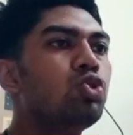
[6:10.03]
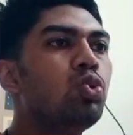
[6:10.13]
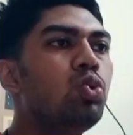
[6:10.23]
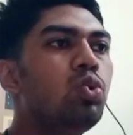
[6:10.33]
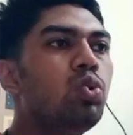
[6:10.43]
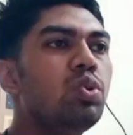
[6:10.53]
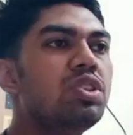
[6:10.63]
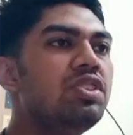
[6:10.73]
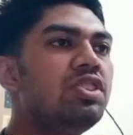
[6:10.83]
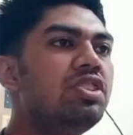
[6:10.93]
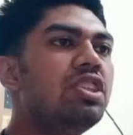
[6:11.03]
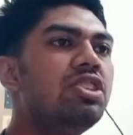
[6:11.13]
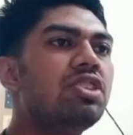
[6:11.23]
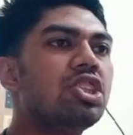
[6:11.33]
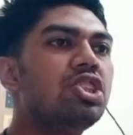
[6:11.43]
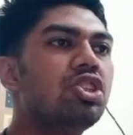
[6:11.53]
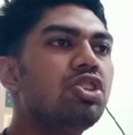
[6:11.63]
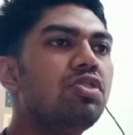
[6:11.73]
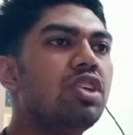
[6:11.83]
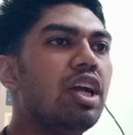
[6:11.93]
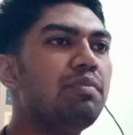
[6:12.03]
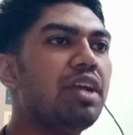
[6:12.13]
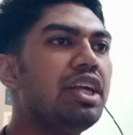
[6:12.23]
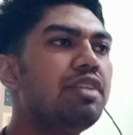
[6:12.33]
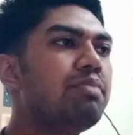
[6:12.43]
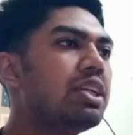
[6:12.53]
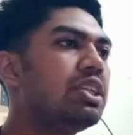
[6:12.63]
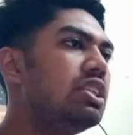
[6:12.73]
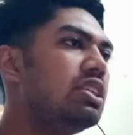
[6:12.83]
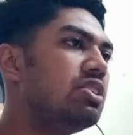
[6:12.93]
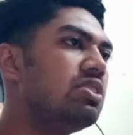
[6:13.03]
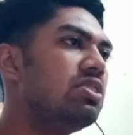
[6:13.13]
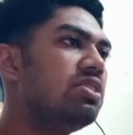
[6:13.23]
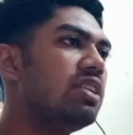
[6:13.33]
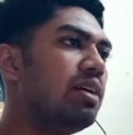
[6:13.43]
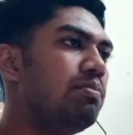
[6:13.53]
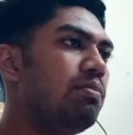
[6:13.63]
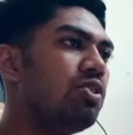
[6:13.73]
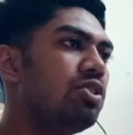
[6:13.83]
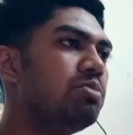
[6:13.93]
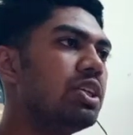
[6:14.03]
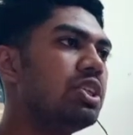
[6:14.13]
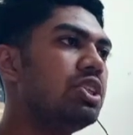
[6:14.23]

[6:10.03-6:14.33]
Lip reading: So this is the structure of gram negative bacteria and this is gram positive